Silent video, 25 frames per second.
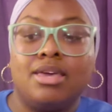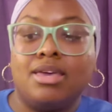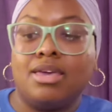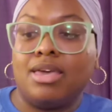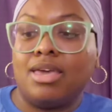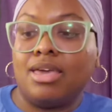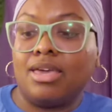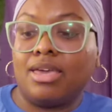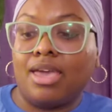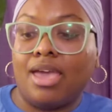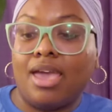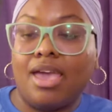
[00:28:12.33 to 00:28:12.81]

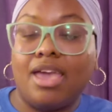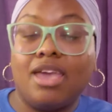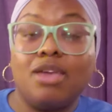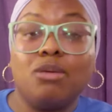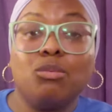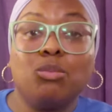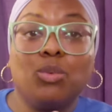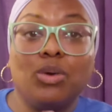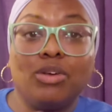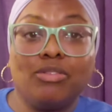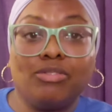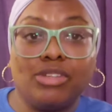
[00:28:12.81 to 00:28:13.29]
It
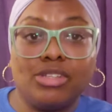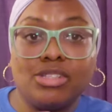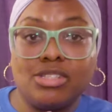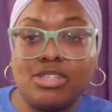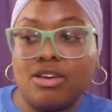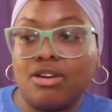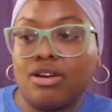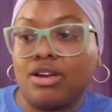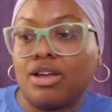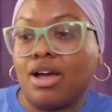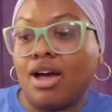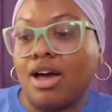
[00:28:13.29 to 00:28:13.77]
came with the
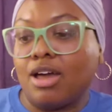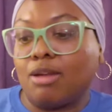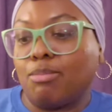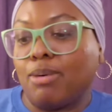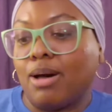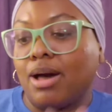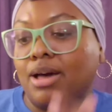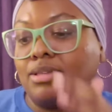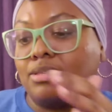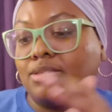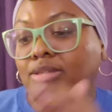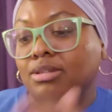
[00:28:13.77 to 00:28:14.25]
terracotta
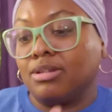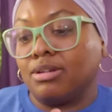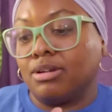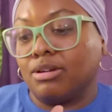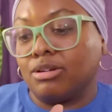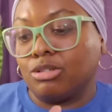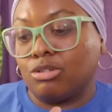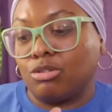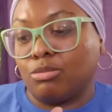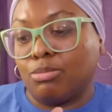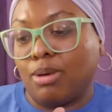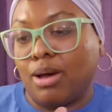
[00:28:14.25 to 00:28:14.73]
pot. It's in a
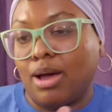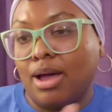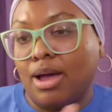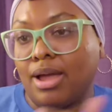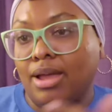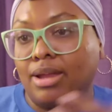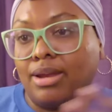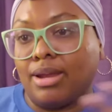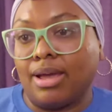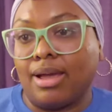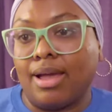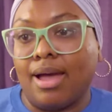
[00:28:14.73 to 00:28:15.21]
nursery
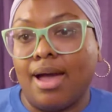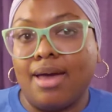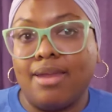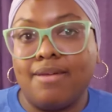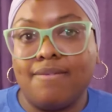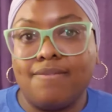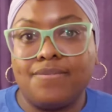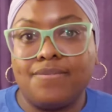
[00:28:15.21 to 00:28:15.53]
pot, and I got it